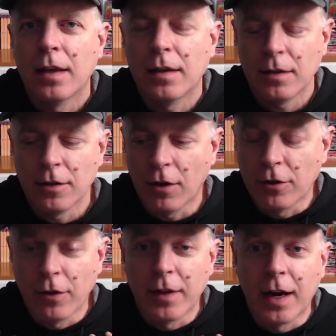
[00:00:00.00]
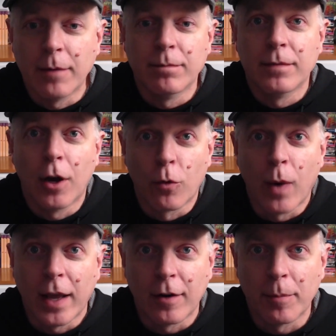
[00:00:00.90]
Y'all know that I'm a
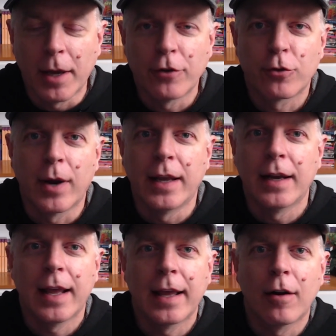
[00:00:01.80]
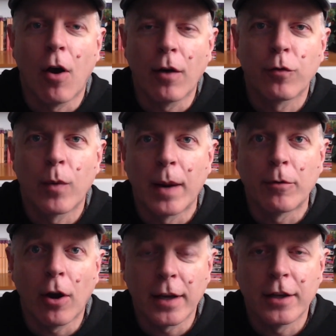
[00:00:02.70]
writer by trade, and often when I'm
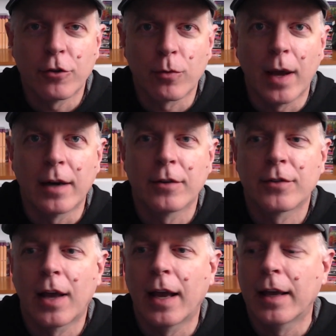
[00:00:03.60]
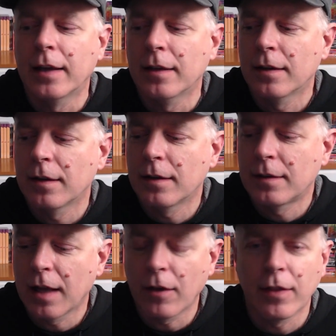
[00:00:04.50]
talking to writers, I
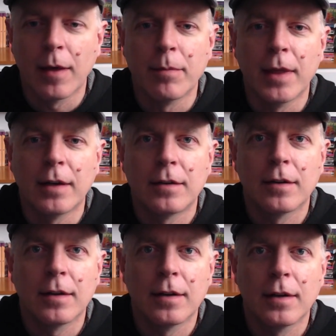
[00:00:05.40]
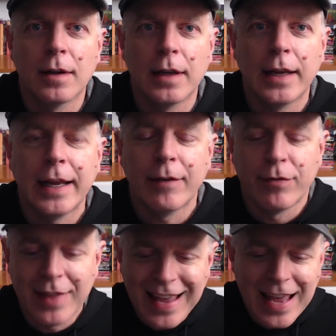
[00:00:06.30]
tell them that if
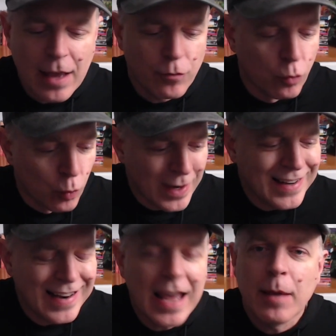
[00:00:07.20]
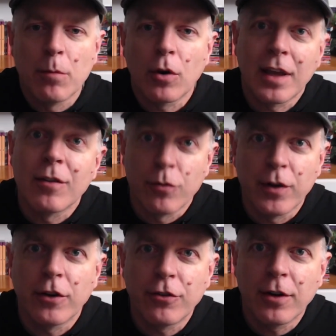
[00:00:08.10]
they have written a book and
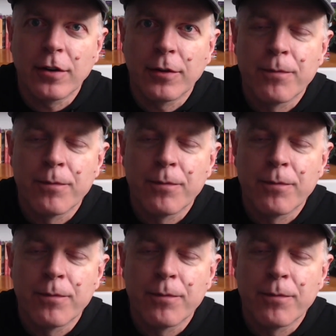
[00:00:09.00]
finished it,